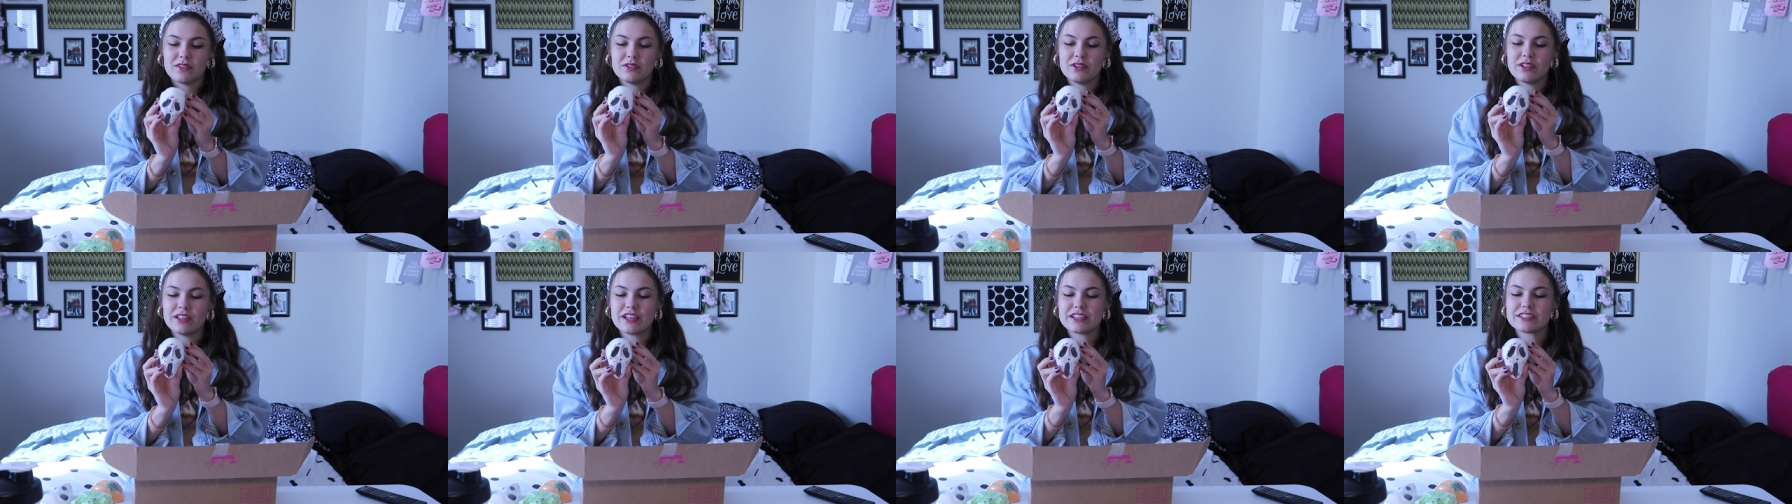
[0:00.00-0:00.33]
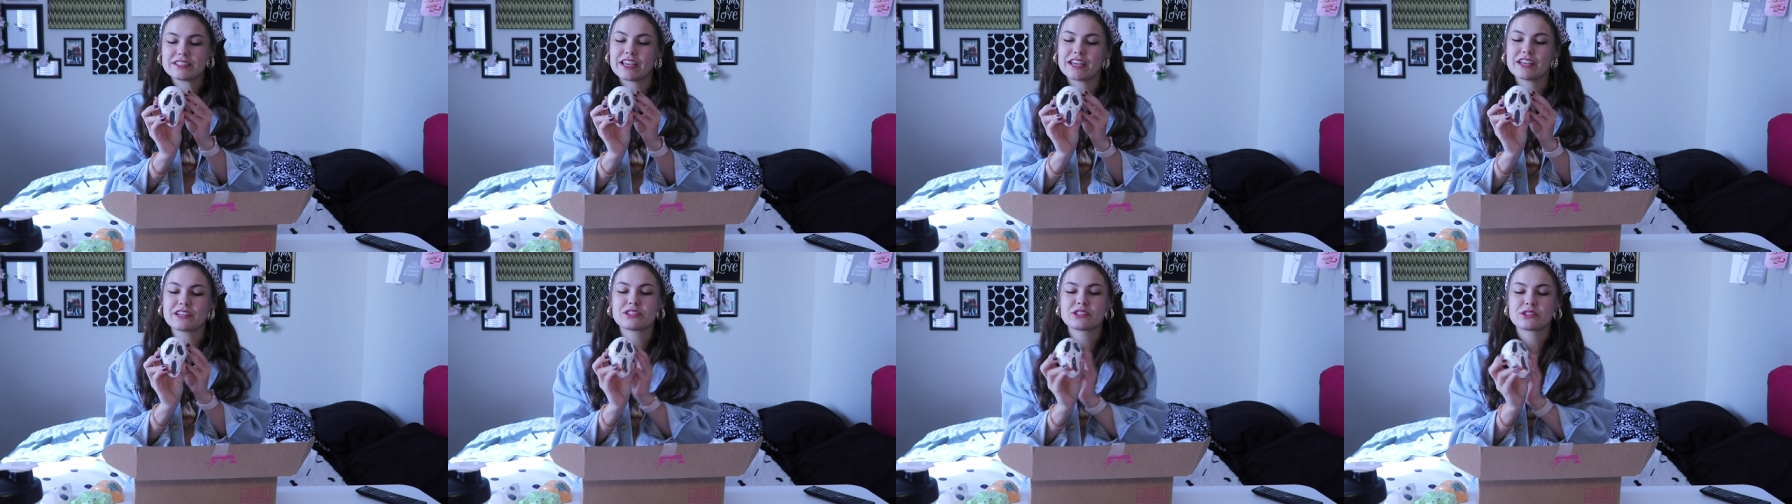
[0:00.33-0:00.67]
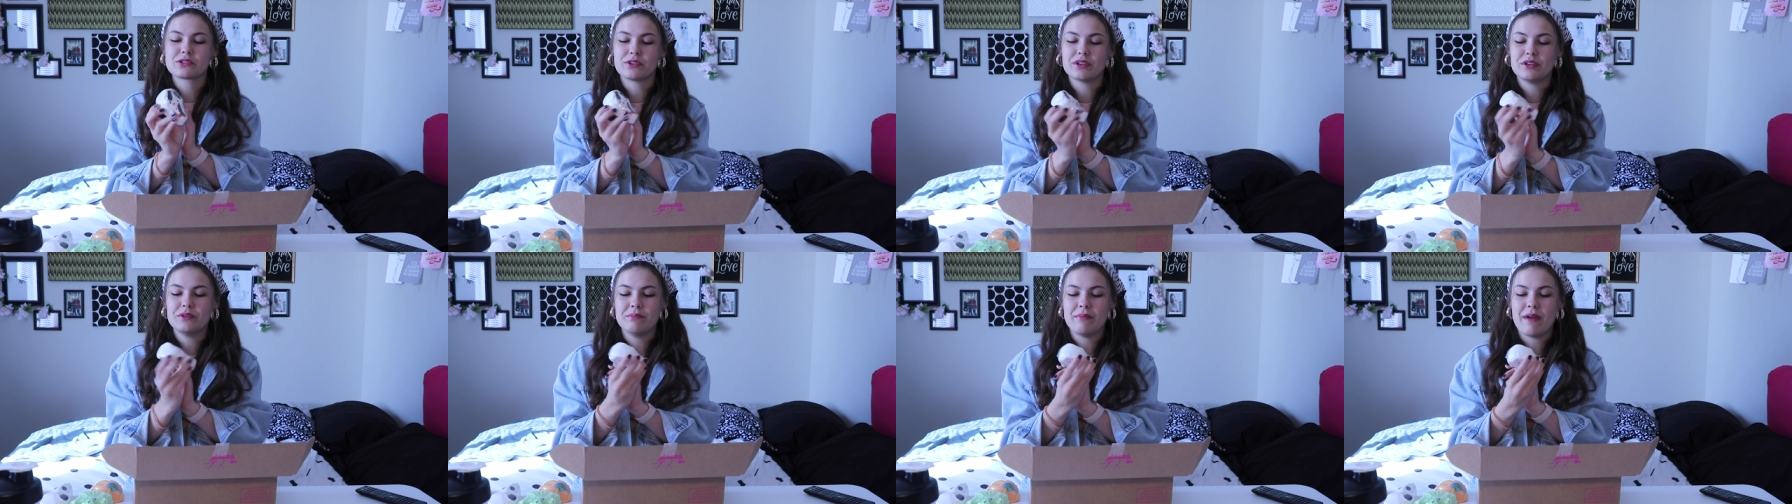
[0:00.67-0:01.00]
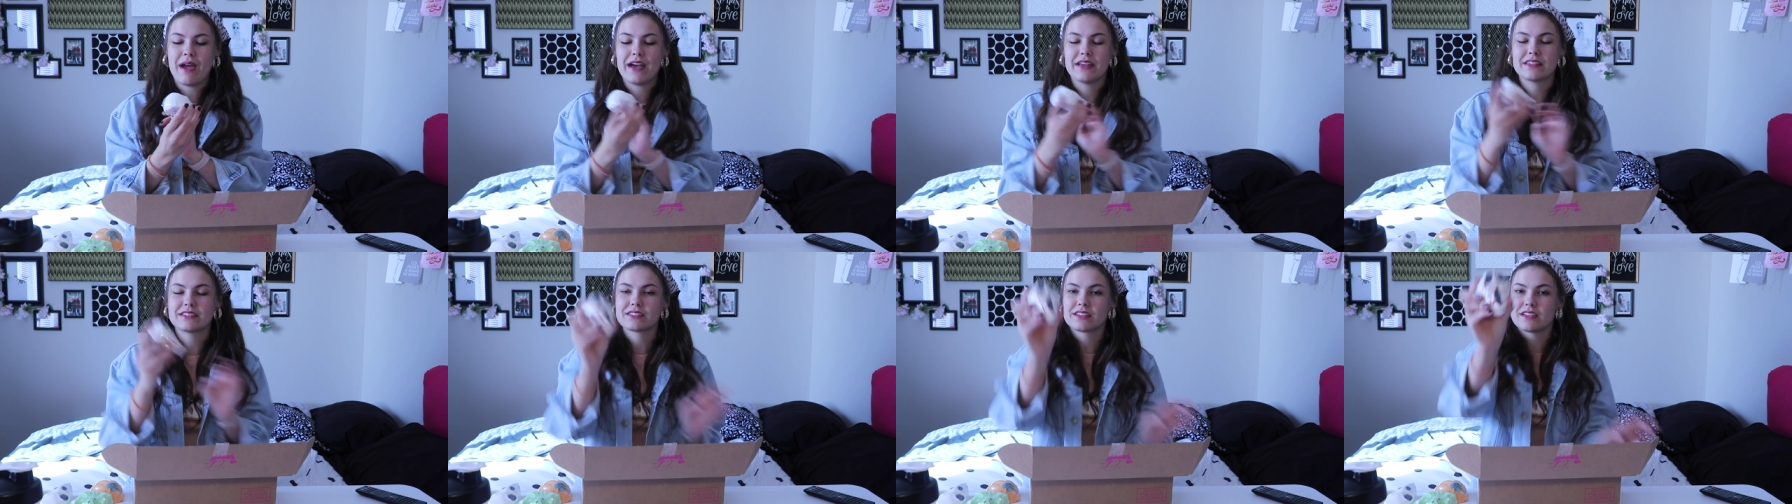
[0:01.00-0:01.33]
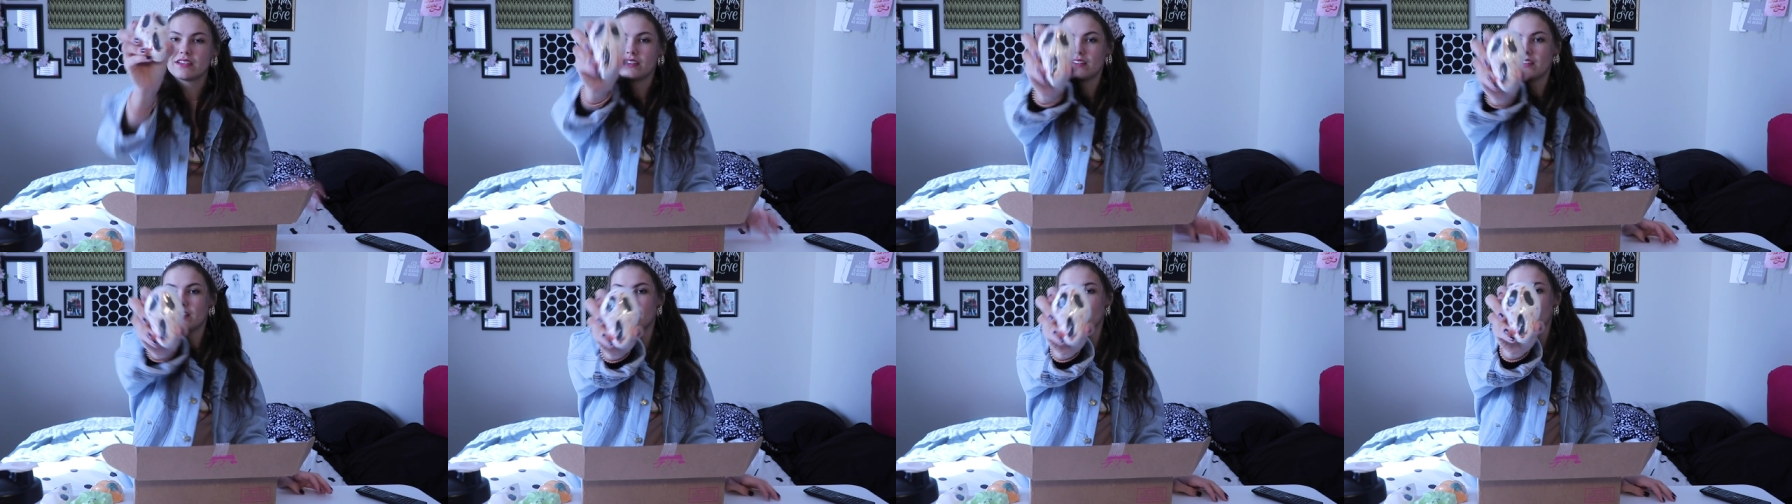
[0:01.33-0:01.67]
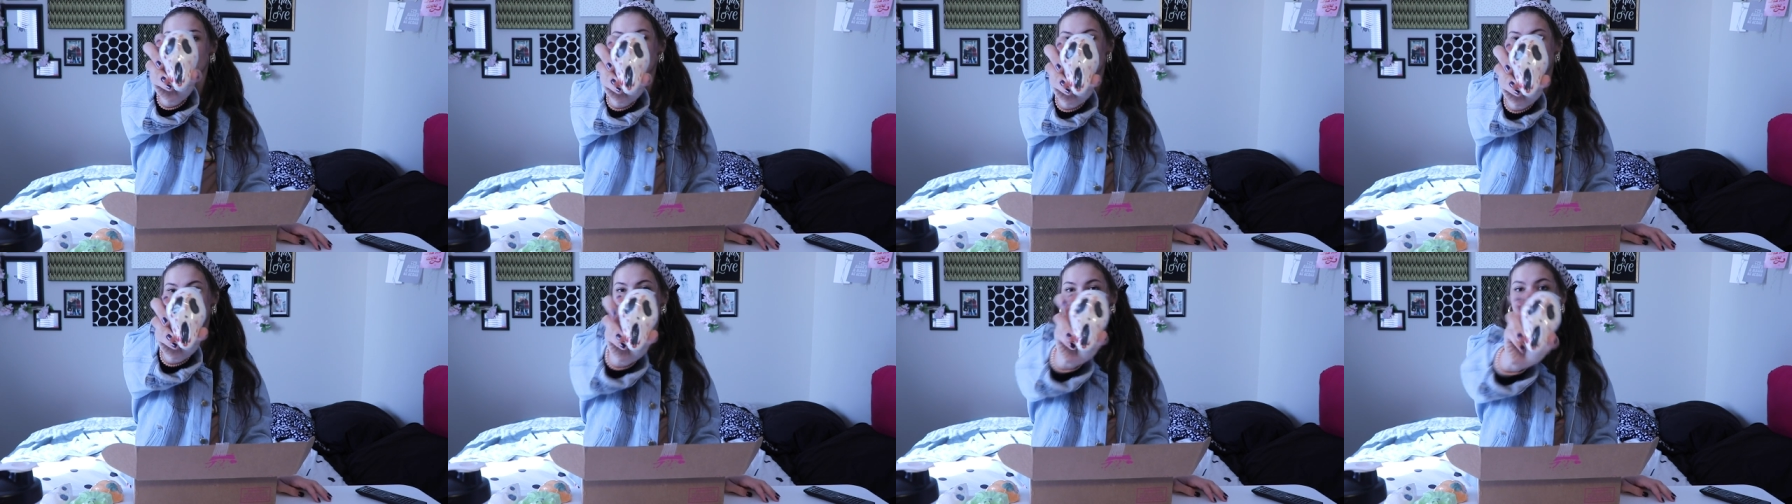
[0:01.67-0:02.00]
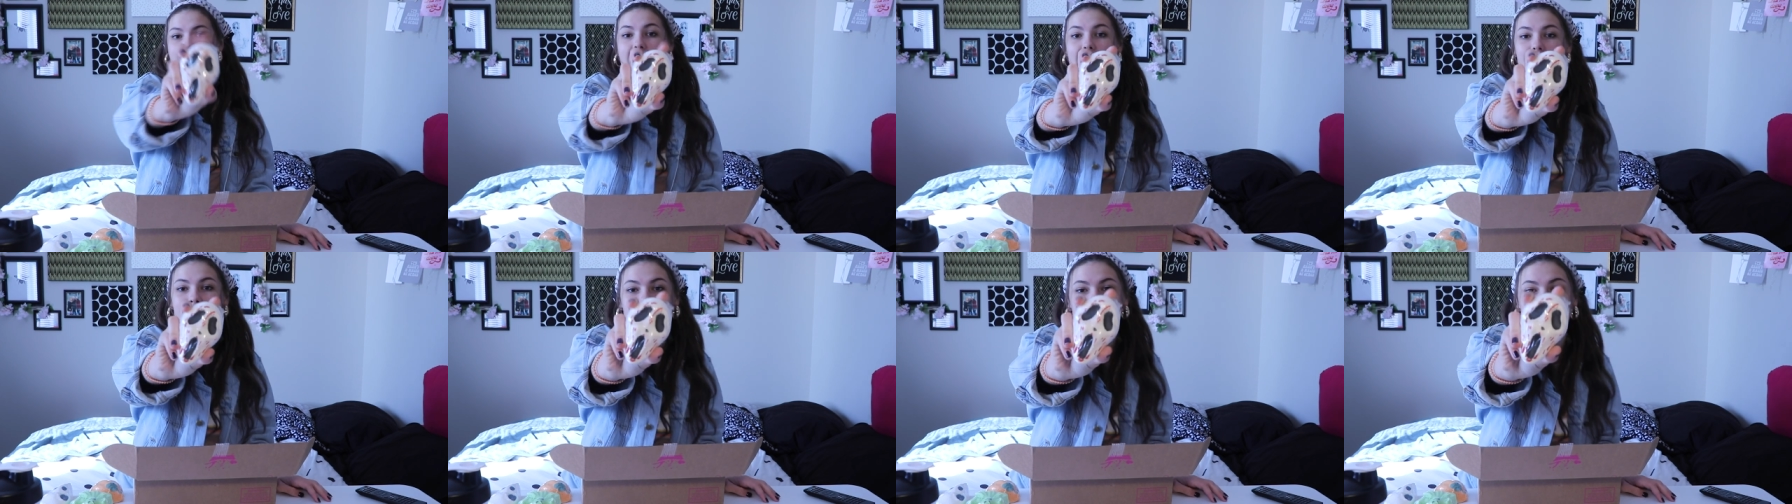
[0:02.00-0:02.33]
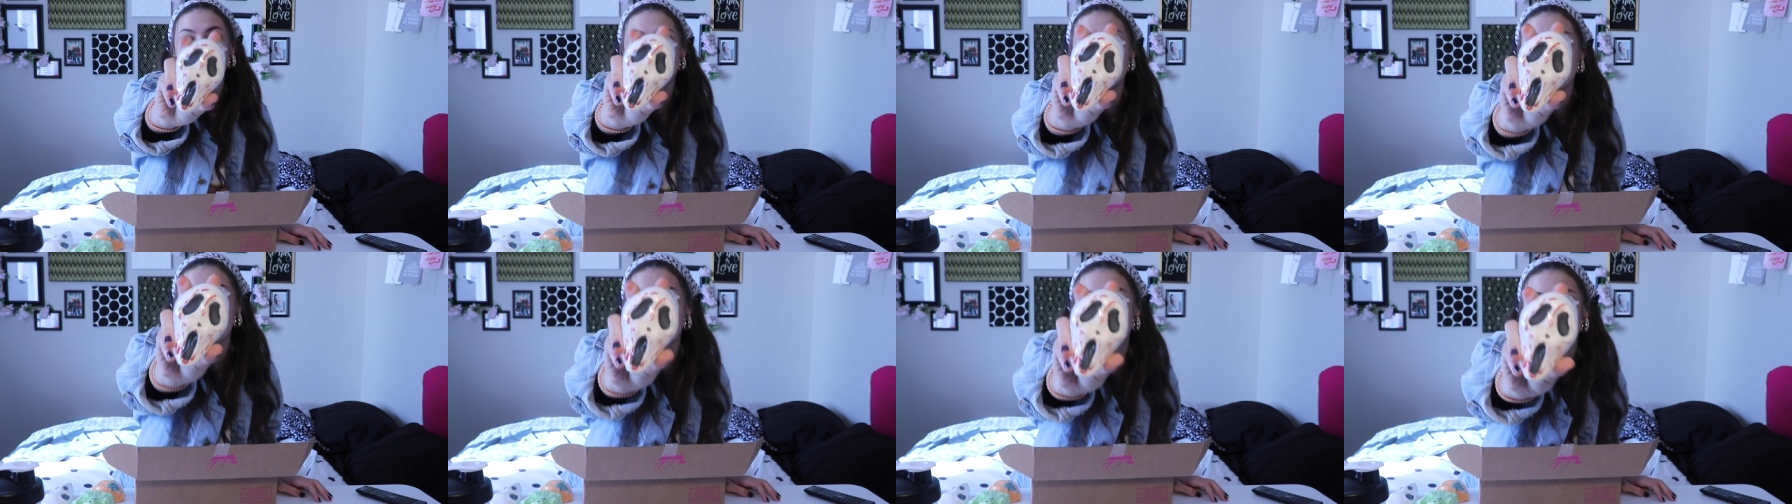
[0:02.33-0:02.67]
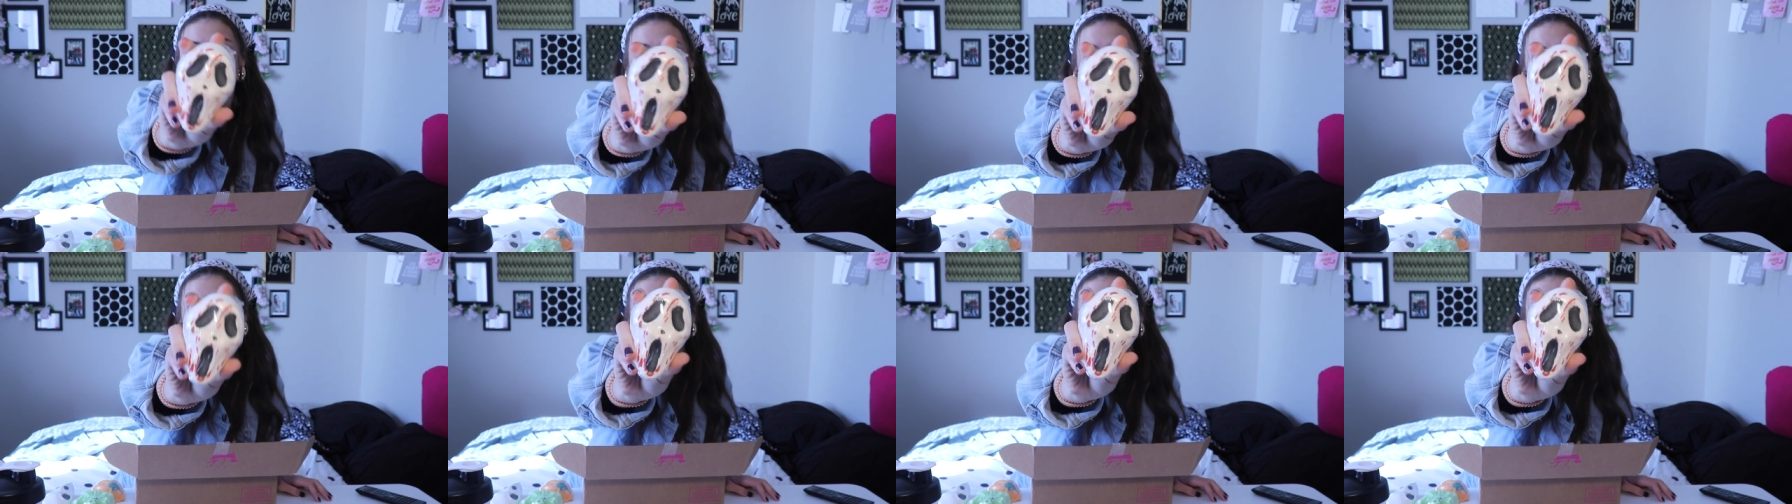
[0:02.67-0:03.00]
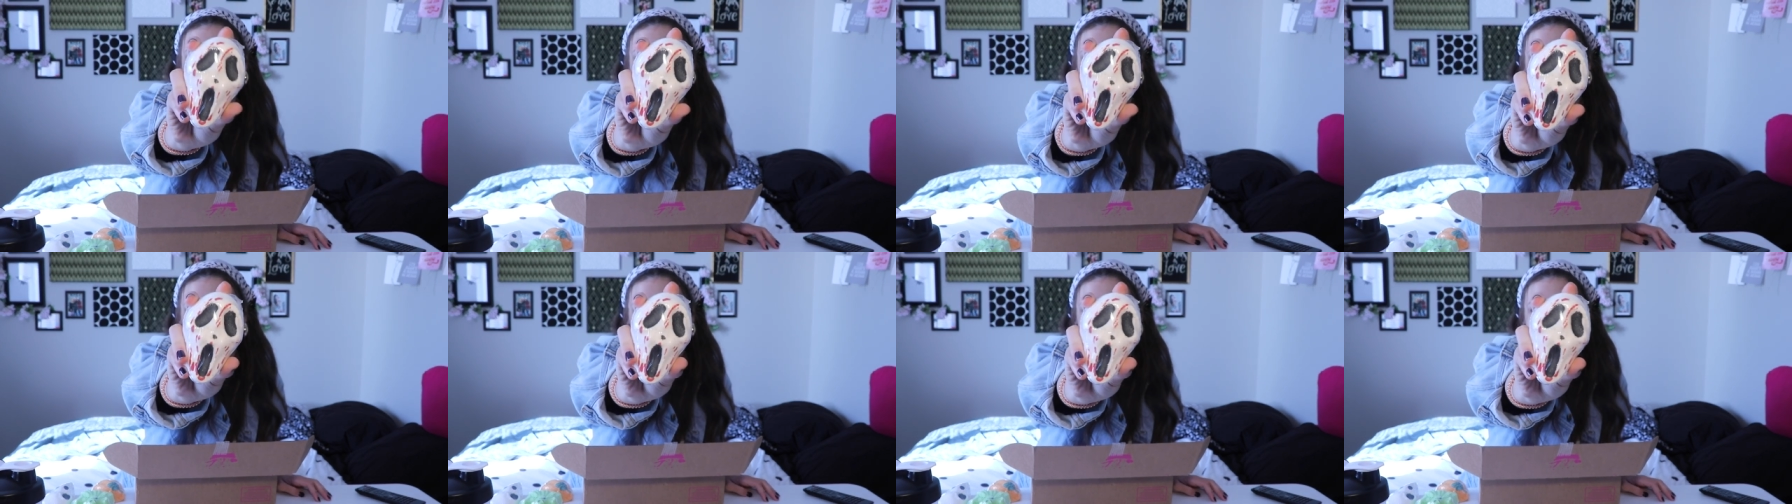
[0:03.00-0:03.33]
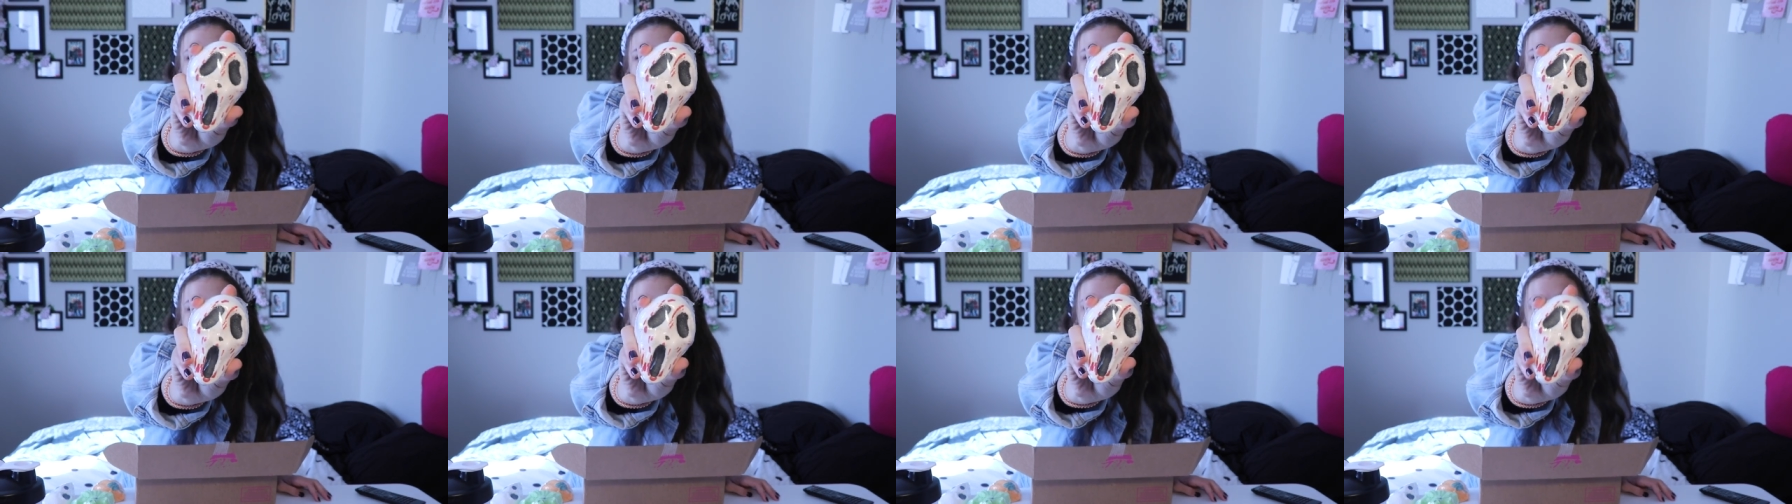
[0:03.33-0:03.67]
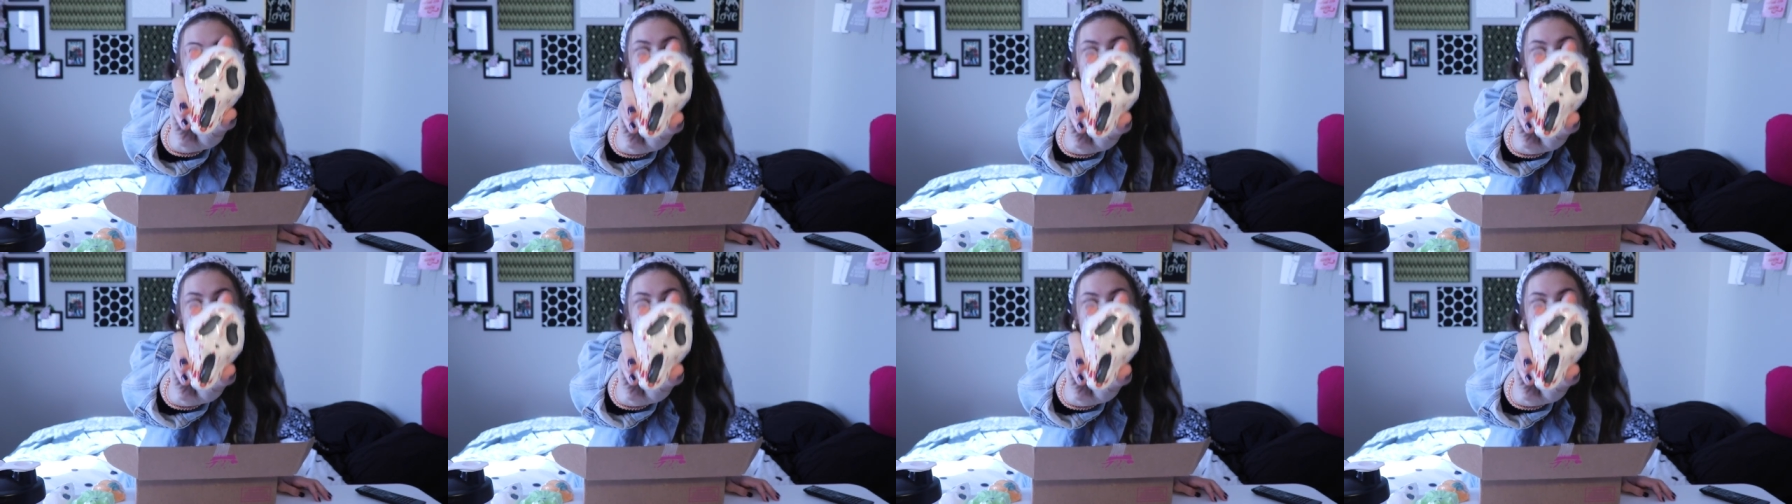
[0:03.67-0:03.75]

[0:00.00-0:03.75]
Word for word: oh, it looks like a scream mask. I love those those trilogies.